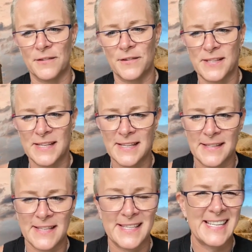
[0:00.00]
The
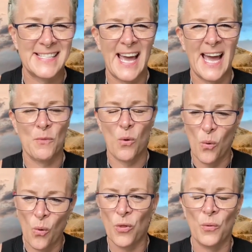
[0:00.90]
seas came
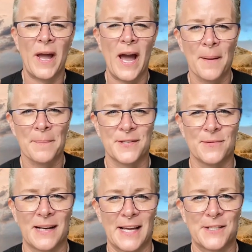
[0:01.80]
all the way up to
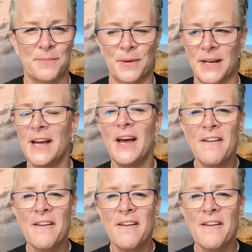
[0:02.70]
Glastonbury.